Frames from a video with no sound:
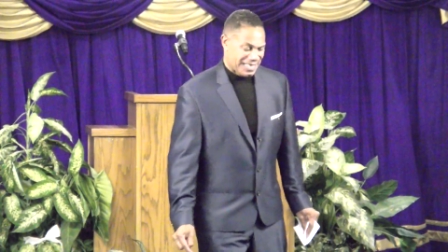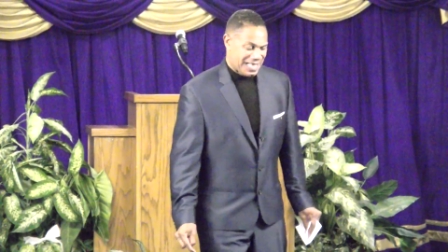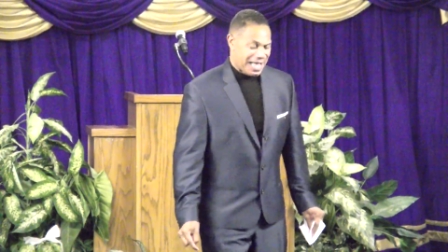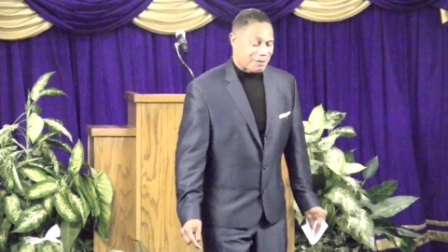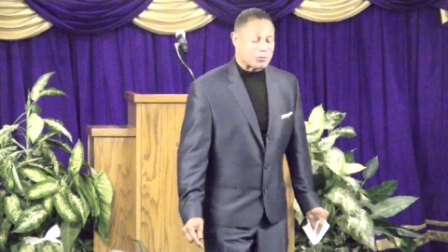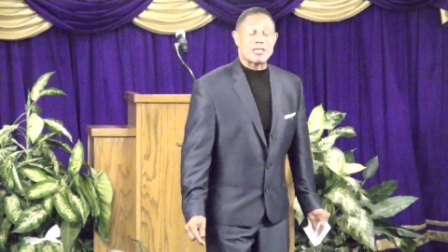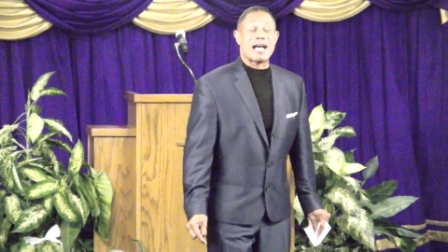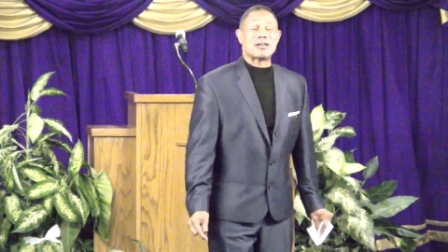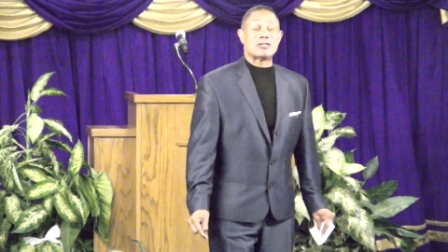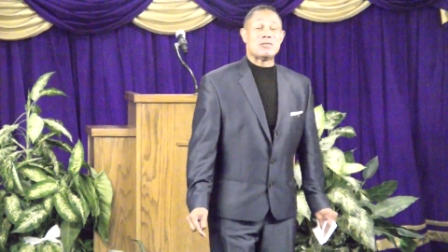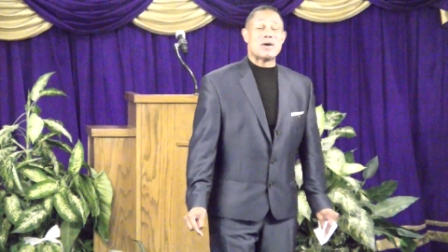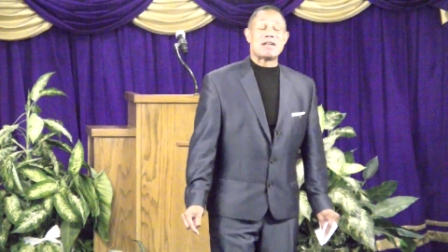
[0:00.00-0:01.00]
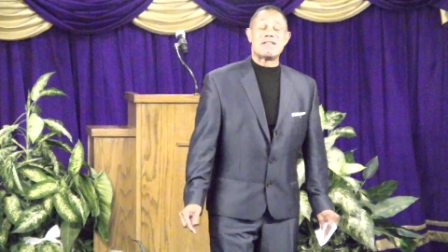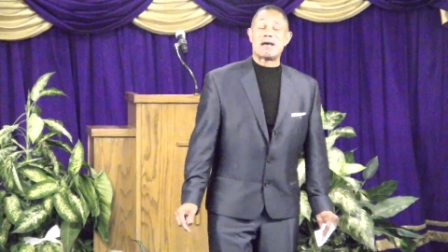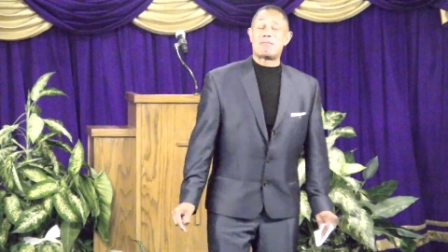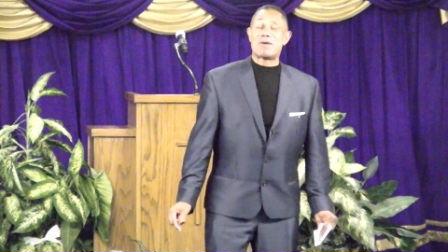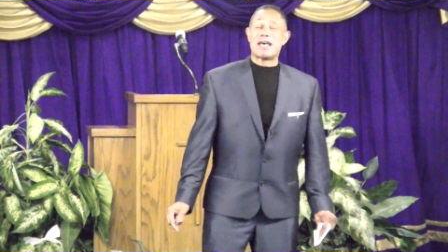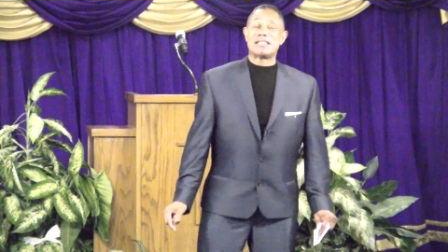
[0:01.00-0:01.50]
I was talking to one of
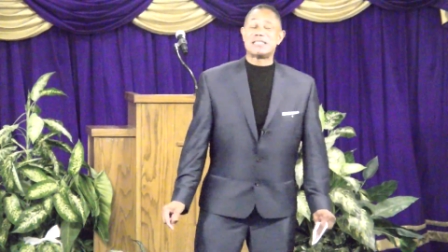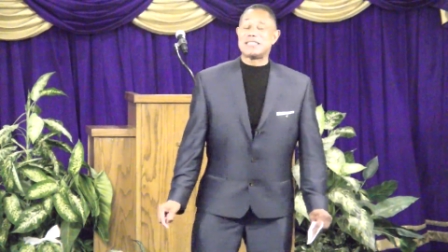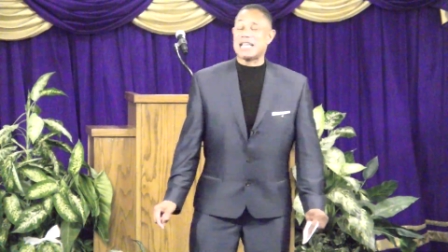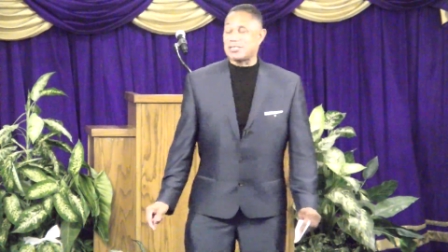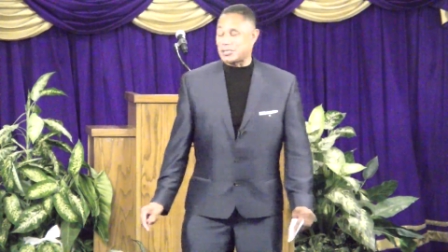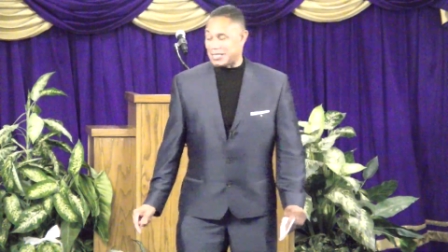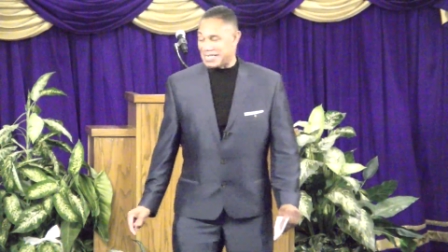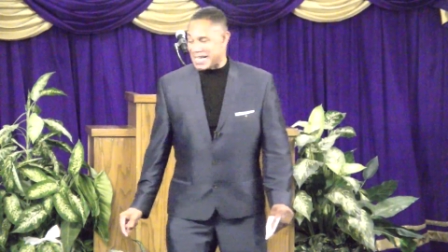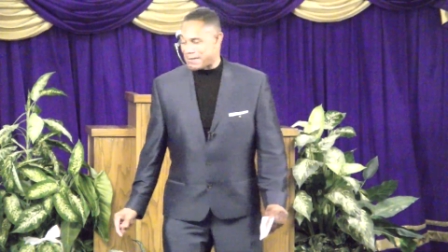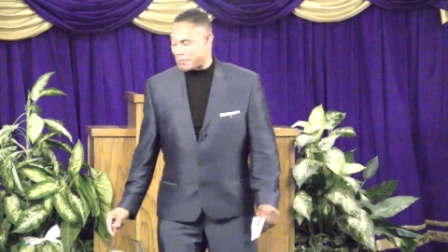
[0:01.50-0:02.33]
our brothers yesterday,